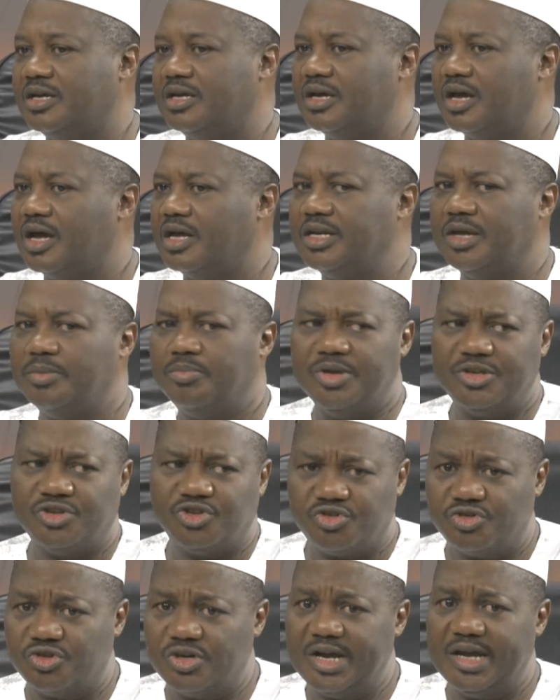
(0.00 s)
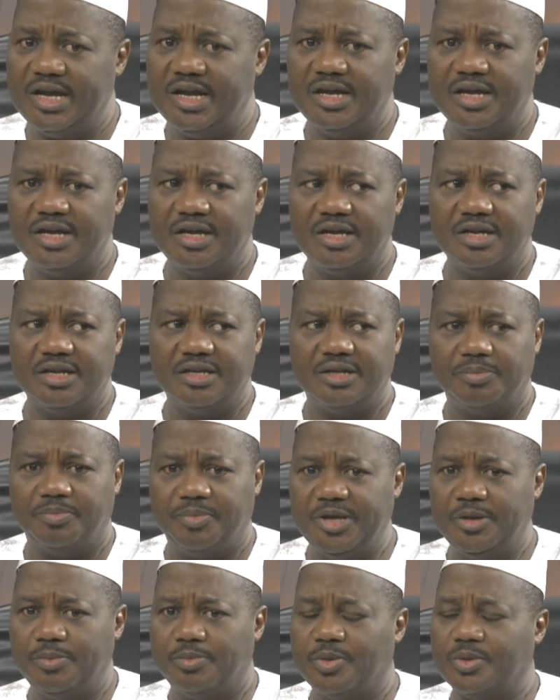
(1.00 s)
and they betray the
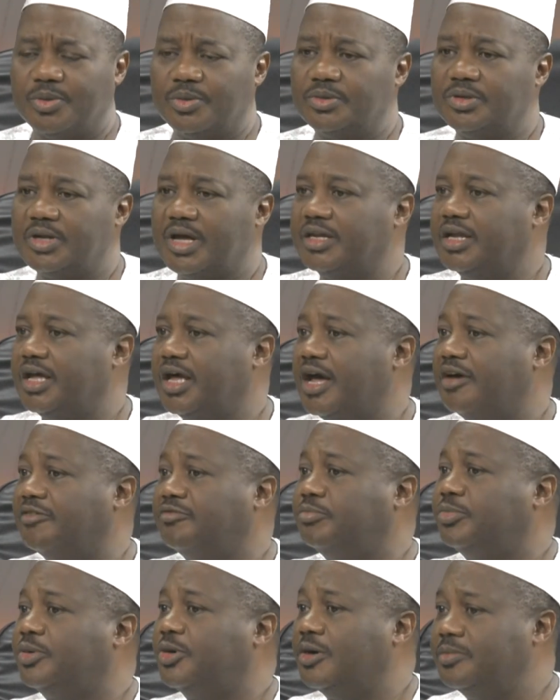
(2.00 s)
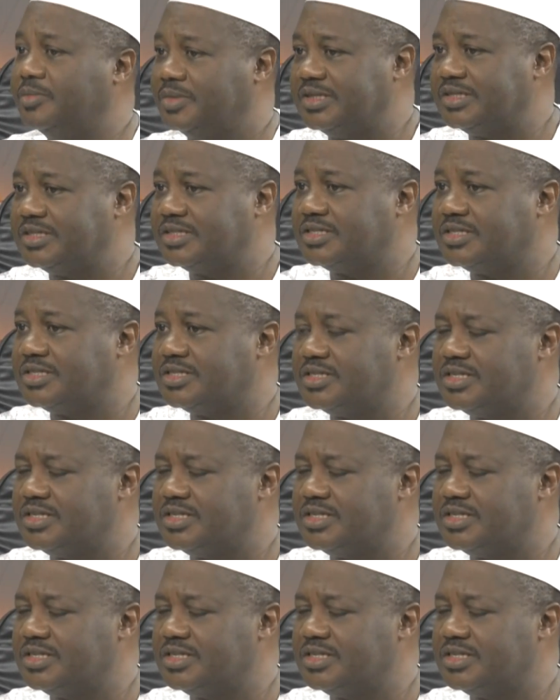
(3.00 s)
people that they have promised.